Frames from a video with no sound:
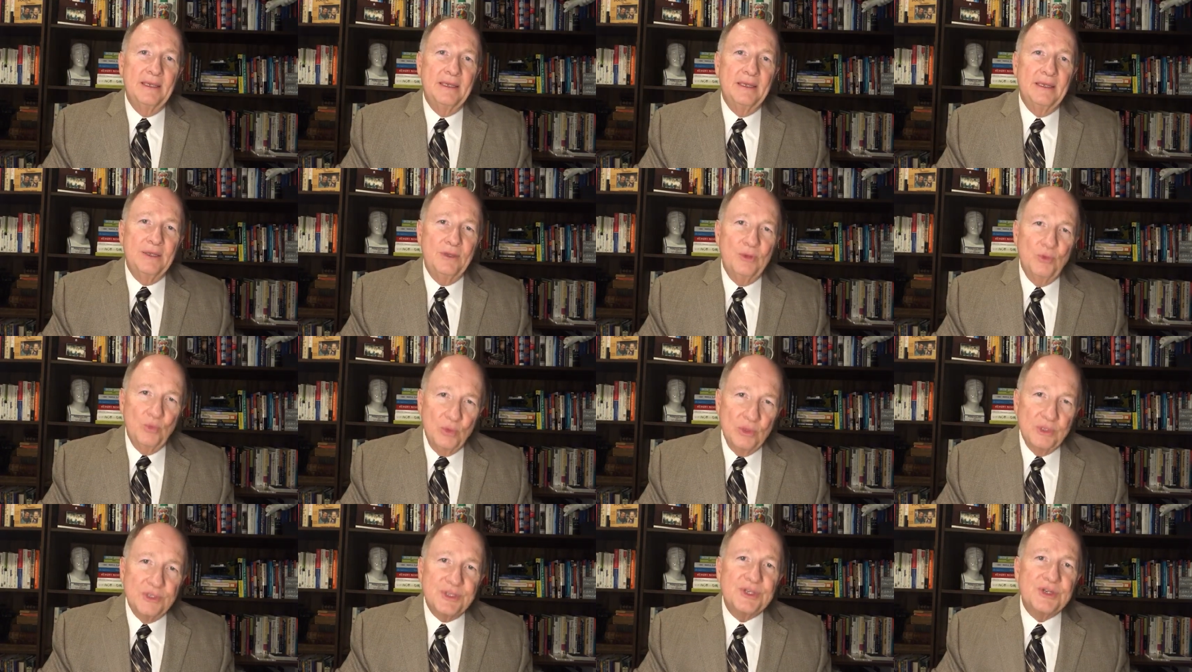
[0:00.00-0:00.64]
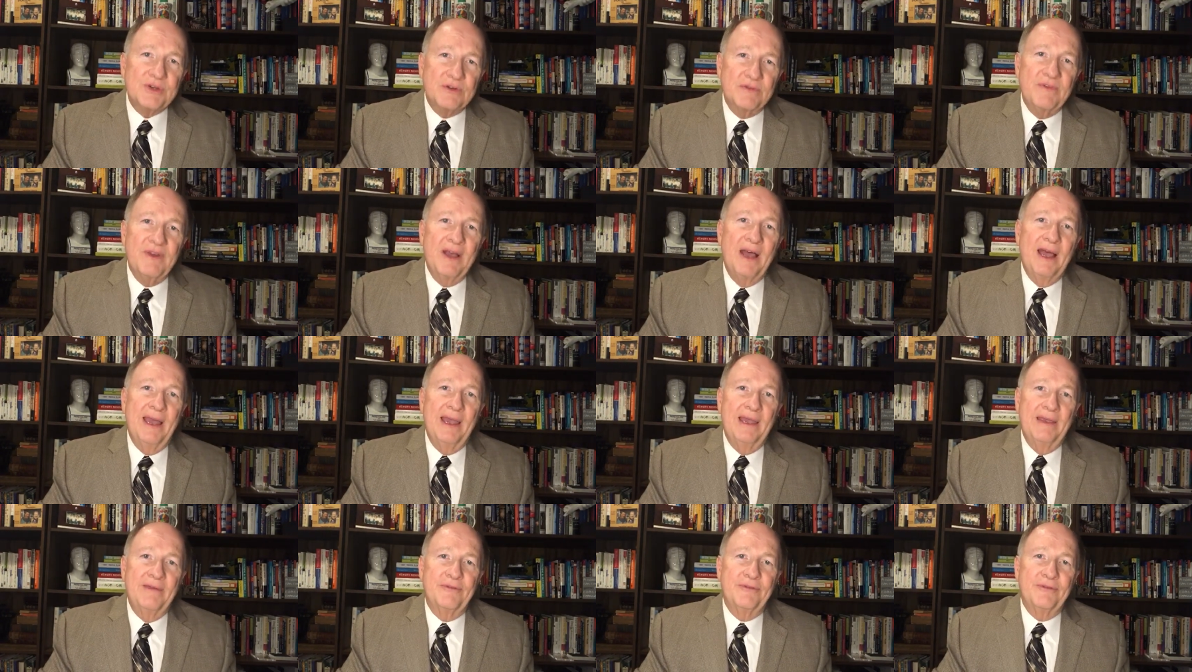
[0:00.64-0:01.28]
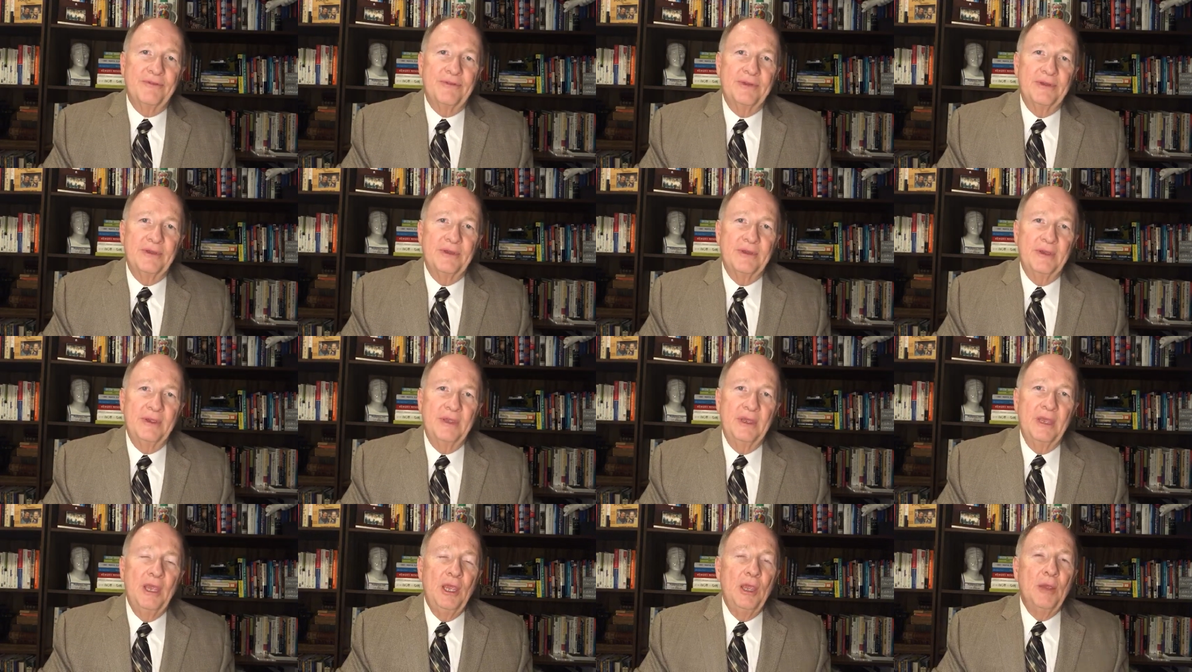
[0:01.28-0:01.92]
You will survive.
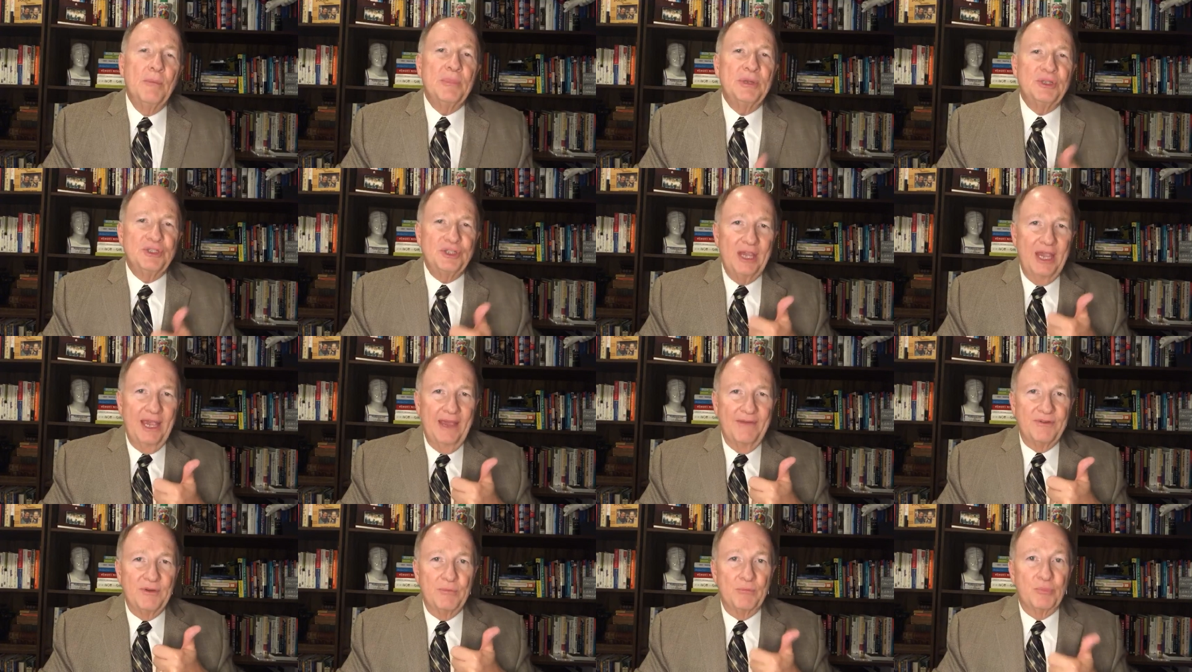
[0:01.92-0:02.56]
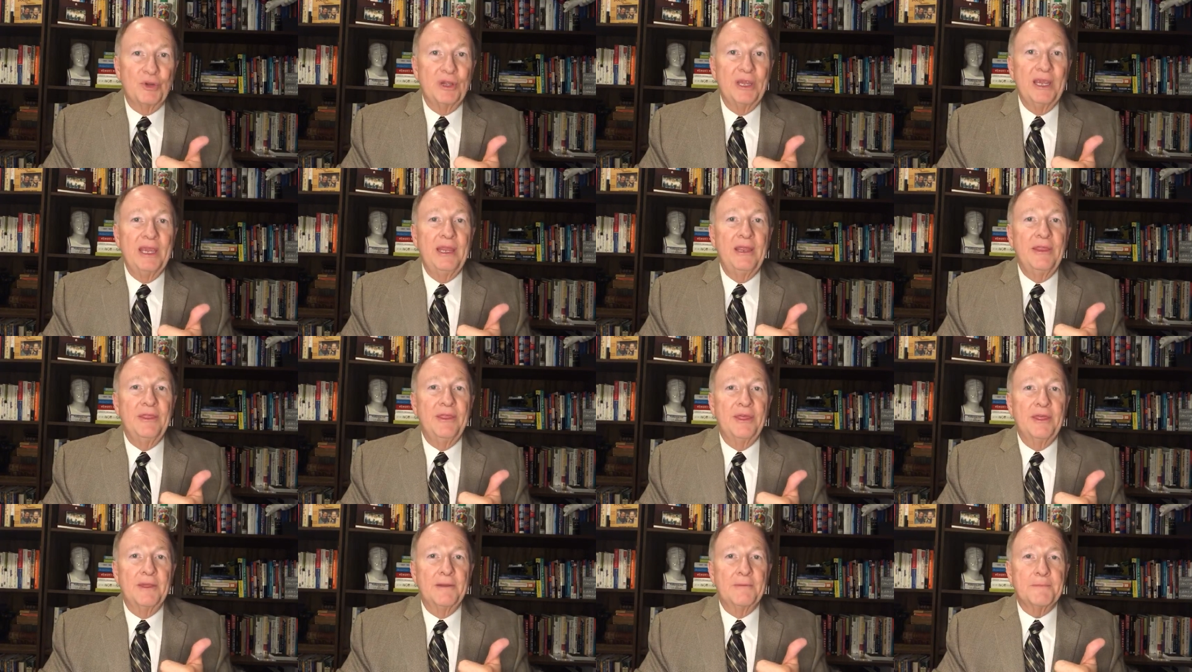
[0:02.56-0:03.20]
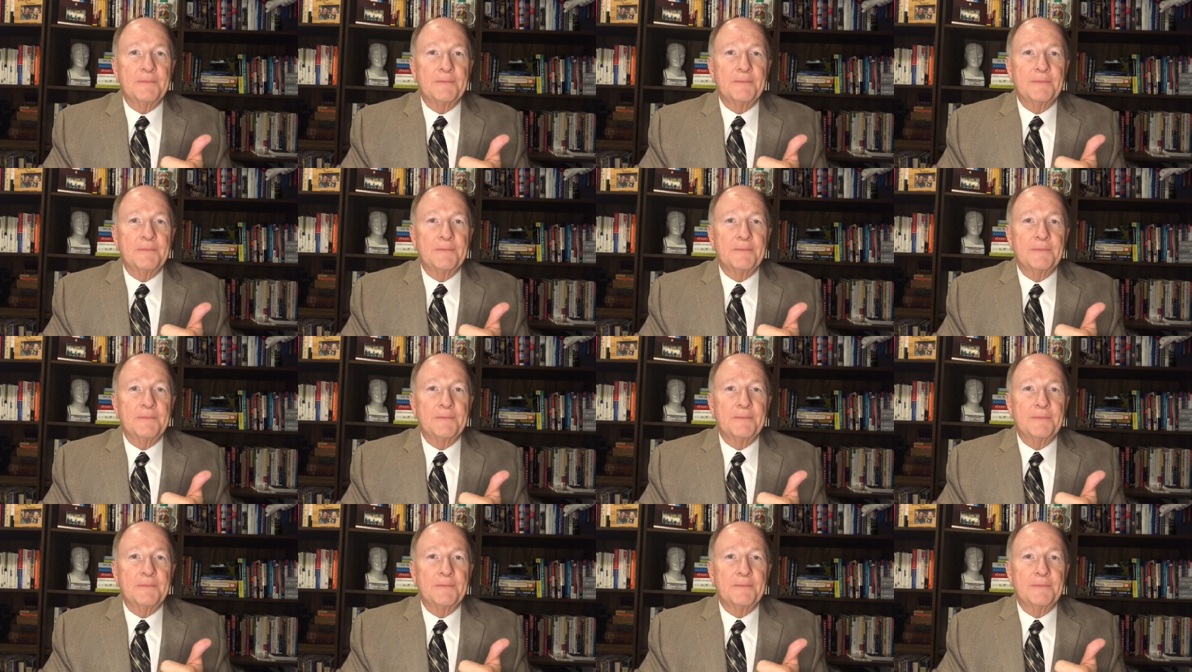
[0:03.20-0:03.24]
But you have to breathe